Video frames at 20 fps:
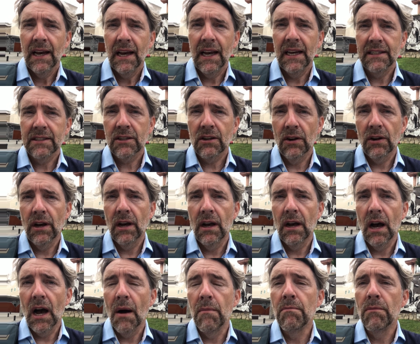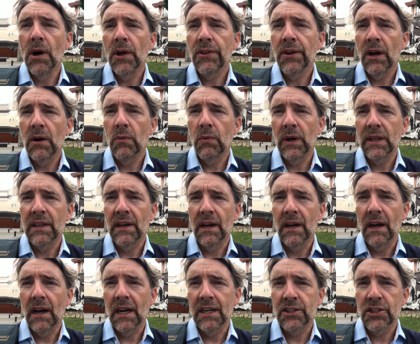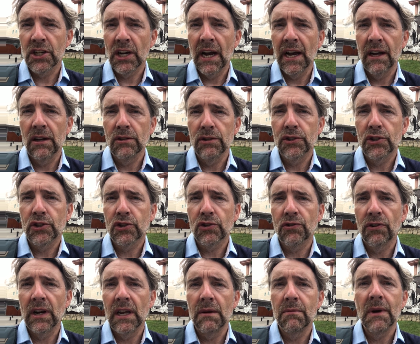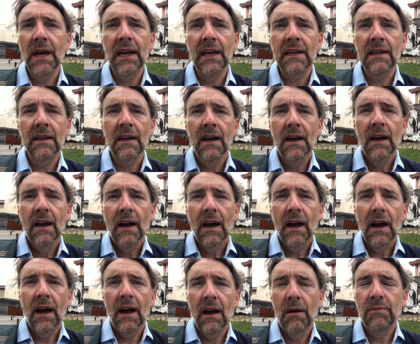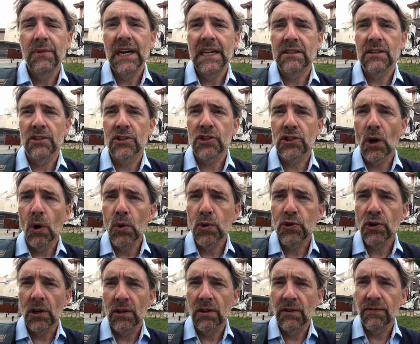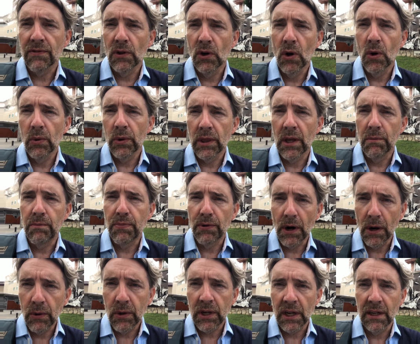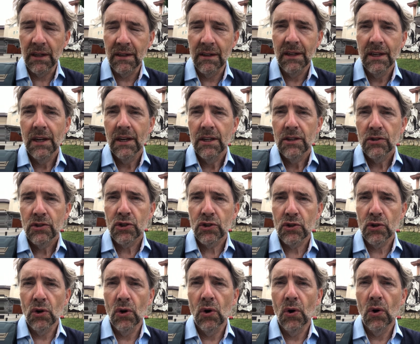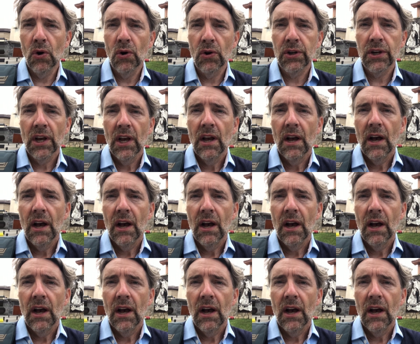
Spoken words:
It's got a mother with a child screaming. There's a soldier on the floor with a broken sword.